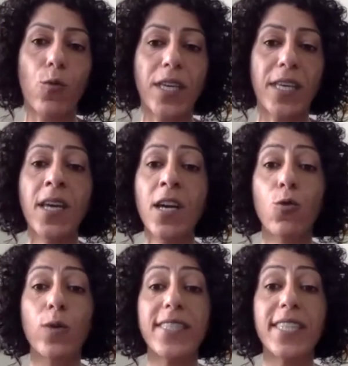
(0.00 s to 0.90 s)
We
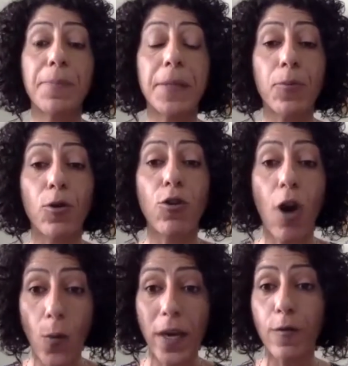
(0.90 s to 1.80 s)
see people
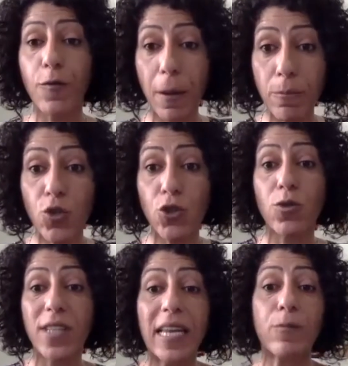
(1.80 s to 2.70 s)
going from
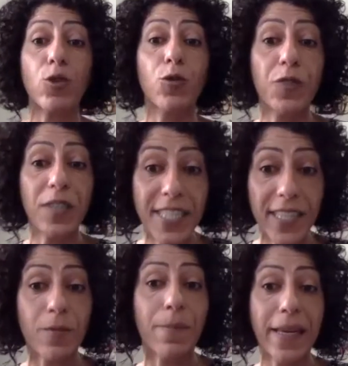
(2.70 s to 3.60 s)
Jerusalem to
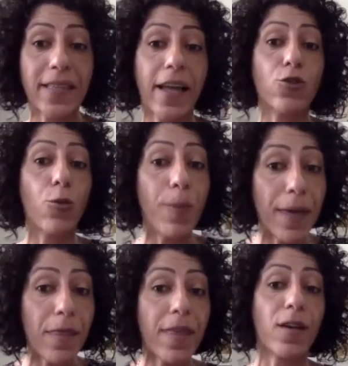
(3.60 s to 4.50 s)
visit Beta, to
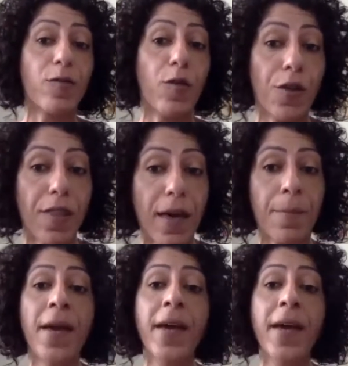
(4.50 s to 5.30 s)
be there for them,